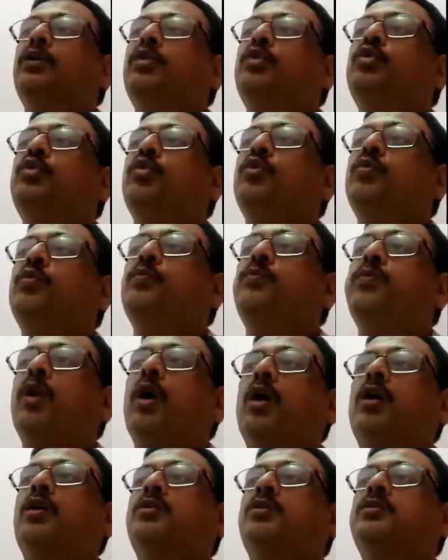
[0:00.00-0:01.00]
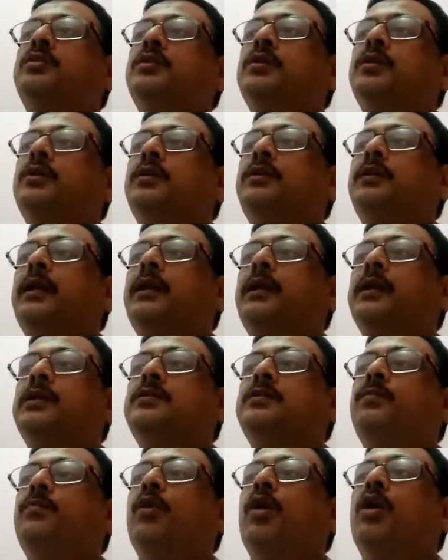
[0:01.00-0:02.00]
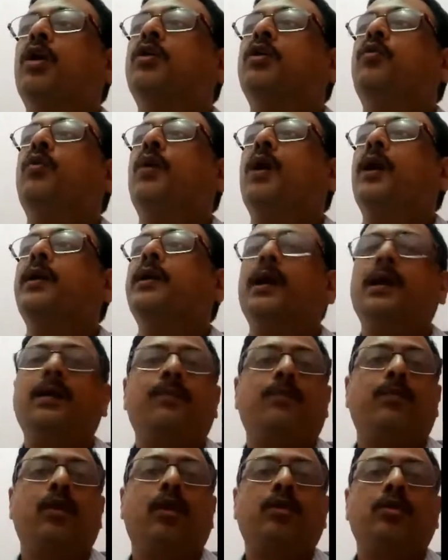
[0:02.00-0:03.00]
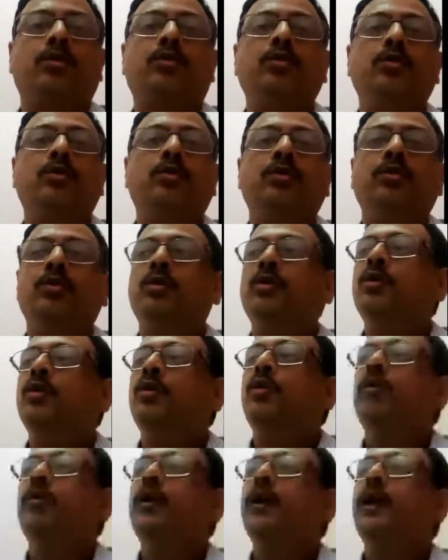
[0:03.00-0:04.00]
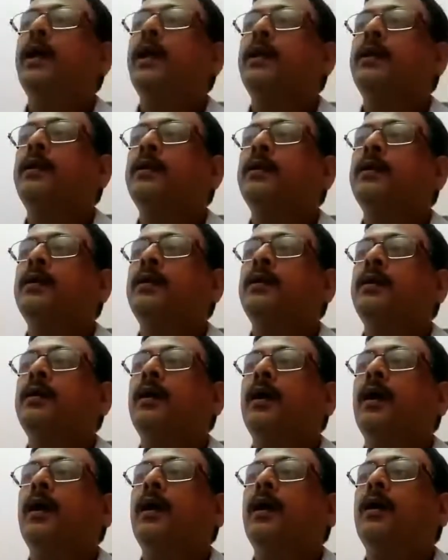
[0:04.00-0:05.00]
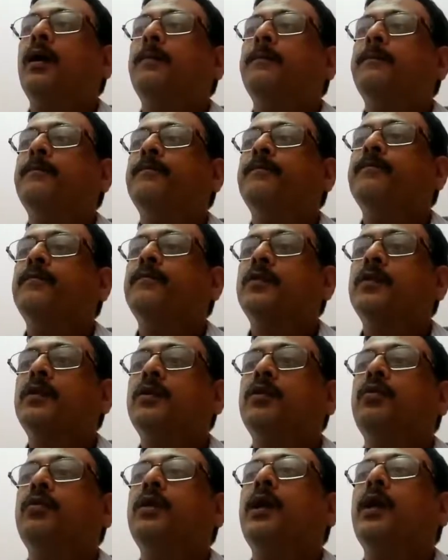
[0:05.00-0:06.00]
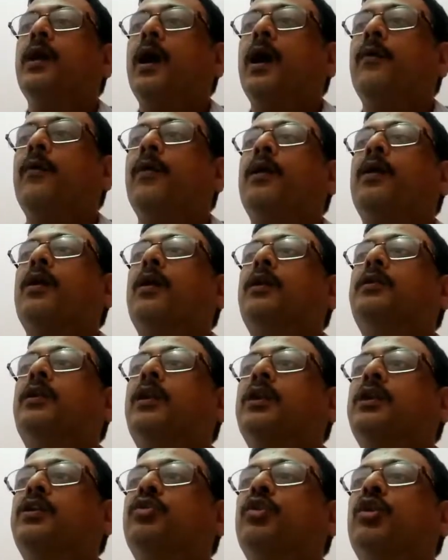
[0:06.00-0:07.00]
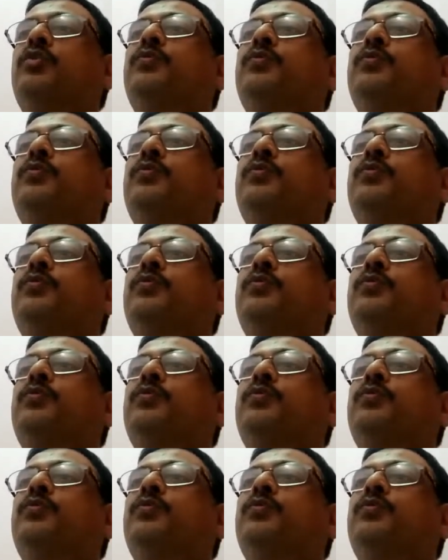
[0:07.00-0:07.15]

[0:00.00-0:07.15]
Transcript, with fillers: two blocks, that is block 1 and block 2, where um, we, our other resource